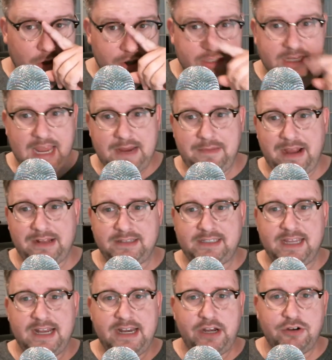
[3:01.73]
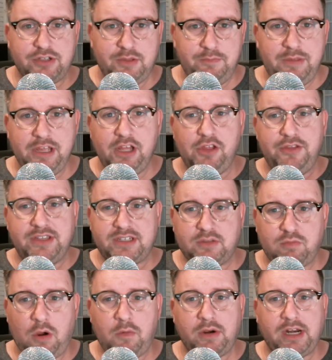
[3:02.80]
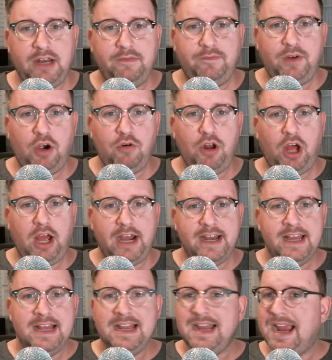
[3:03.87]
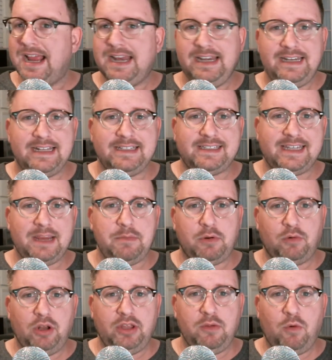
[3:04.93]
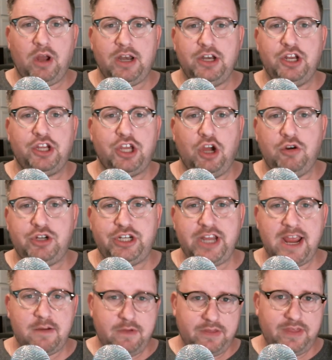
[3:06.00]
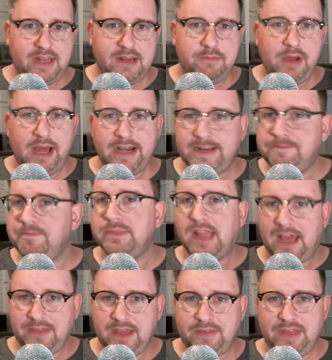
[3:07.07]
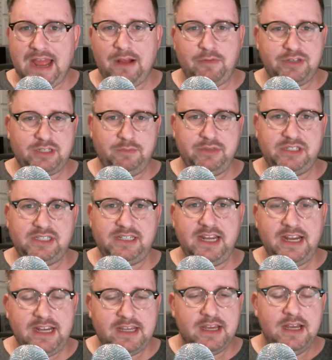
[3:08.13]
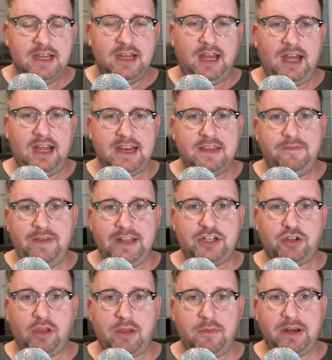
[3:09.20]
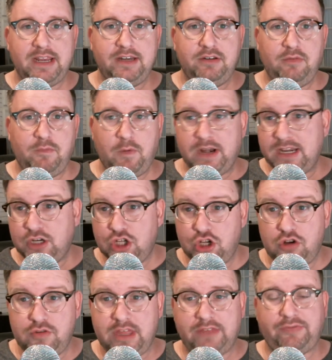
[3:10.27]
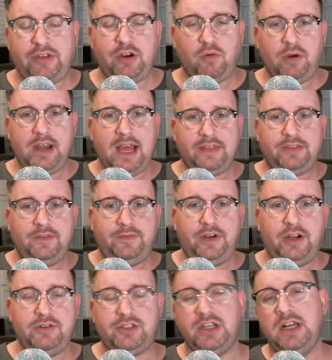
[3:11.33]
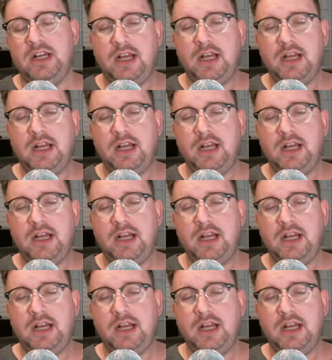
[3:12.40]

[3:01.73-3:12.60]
first came out and said, here's the bill, this is what we're going to vote on. And he didn't seem to really want to negotiate with anybody. I think that was a mistake. Eventually, when he knew that there were not the votes